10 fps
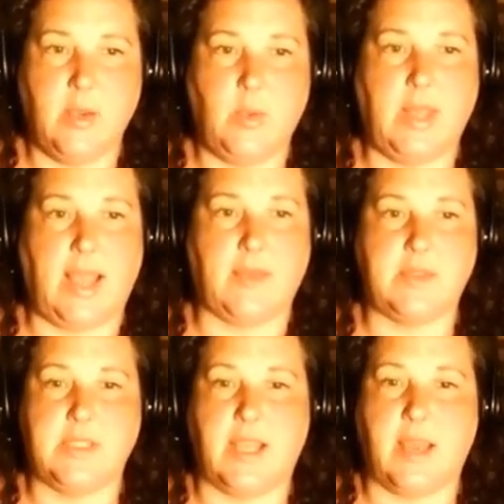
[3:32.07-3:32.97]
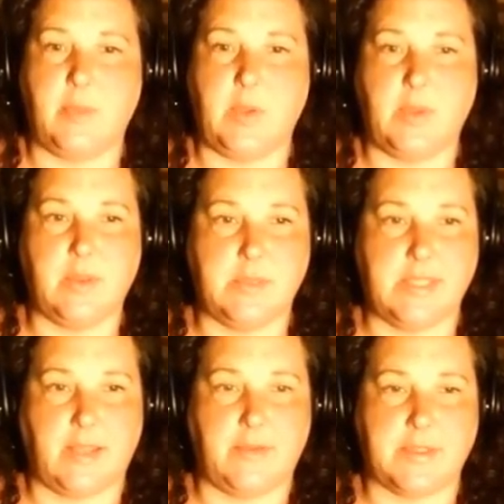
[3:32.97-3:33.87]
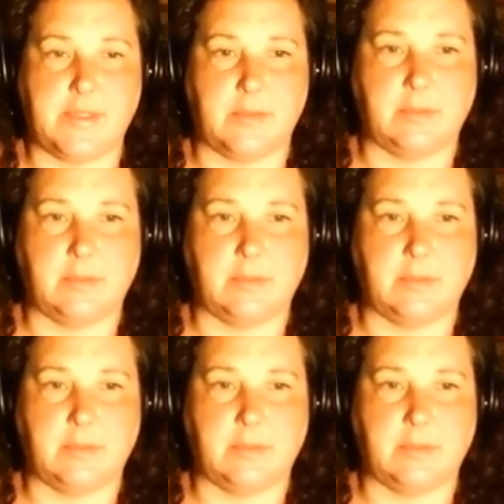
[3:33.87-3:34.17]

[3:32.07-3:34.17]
will have to unmute themselves.